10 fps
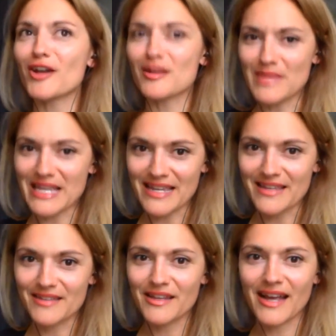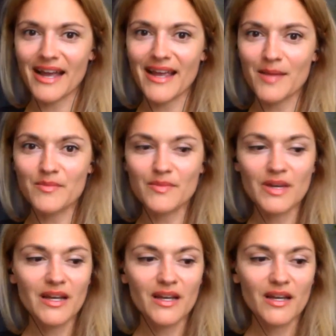me. Like, I am
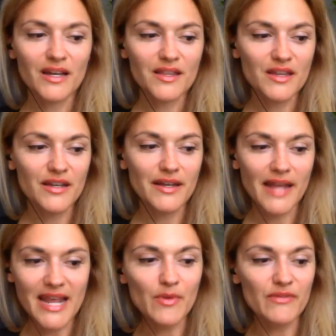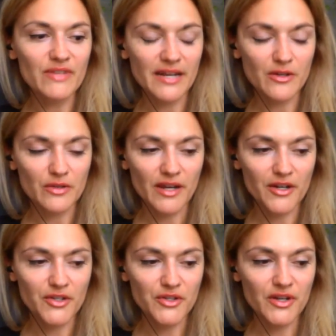the name of the title
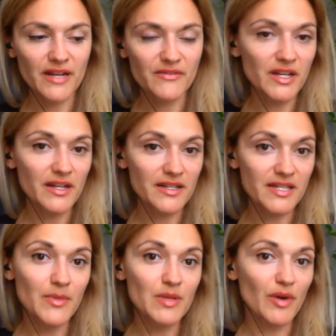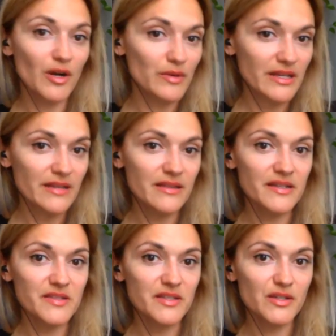character, and I've done a dubbing part within
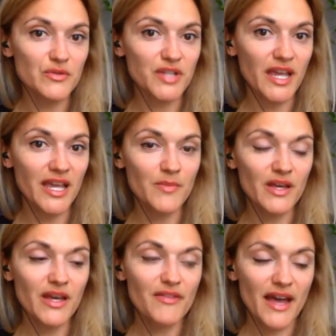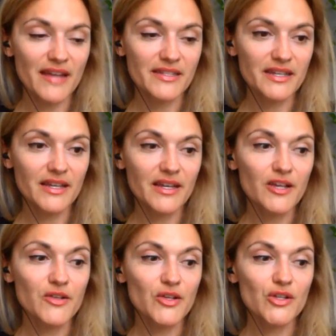this huge game that
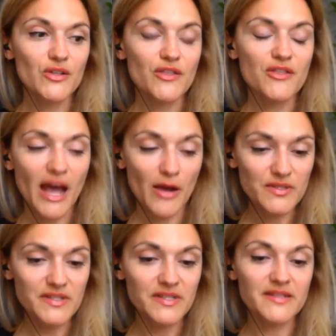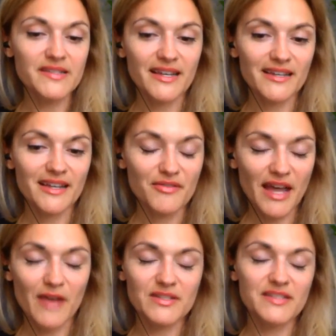thousands and
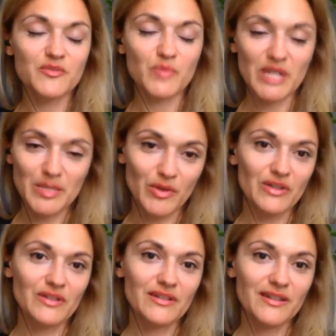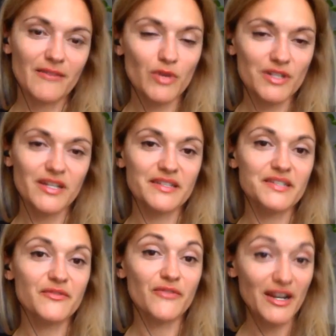thousands of people have worked on
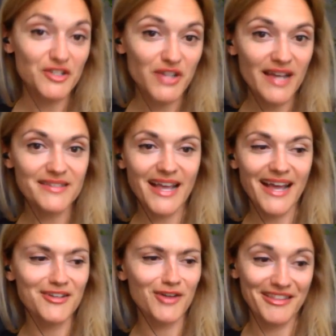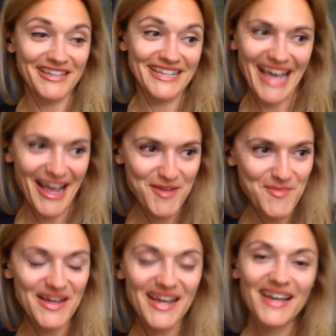this franchise and on the
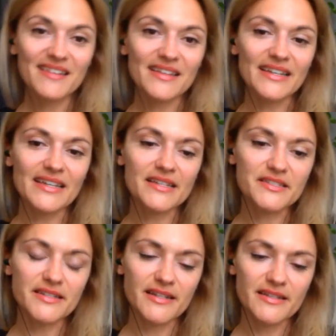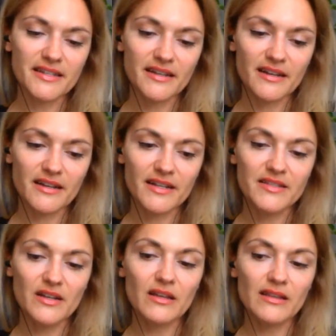game. Like, it's a
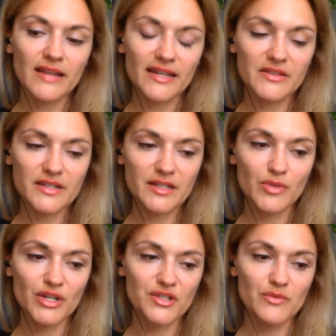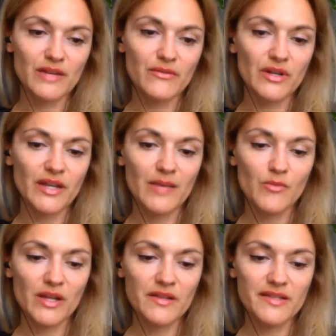collective celebration whenever a
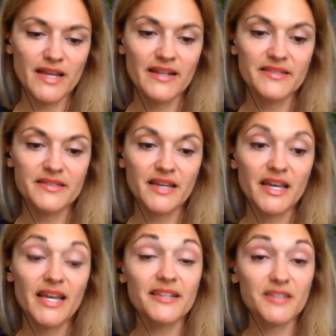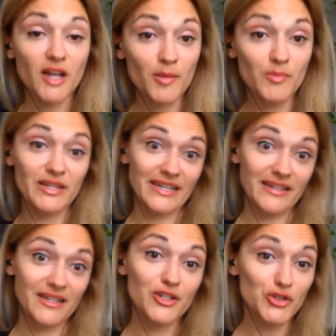game wins, and it's
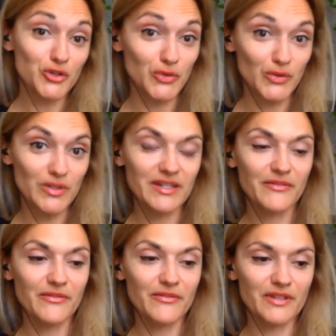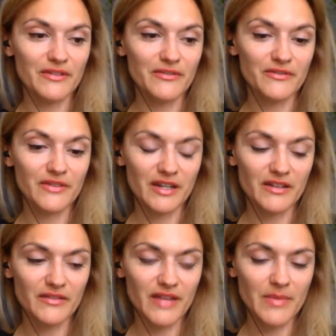humbling too, if
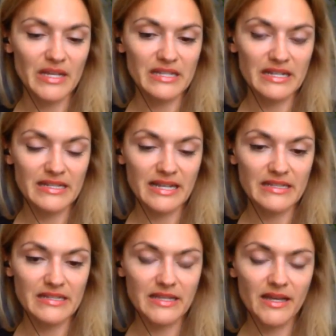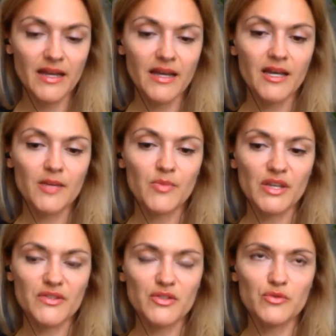that makes any sense,
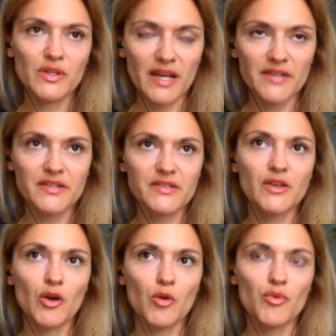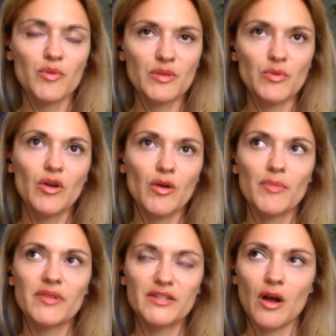because you realize the scope when people go
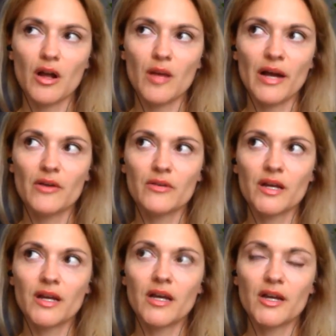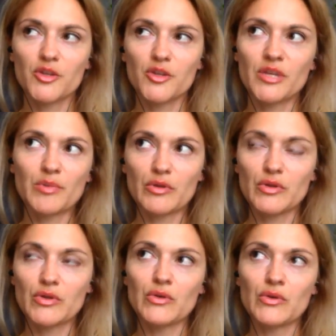up and they talk about the people
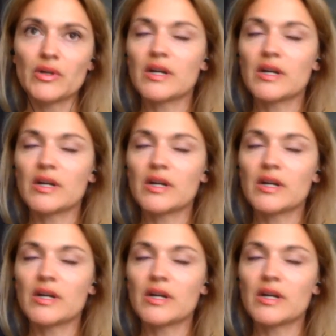who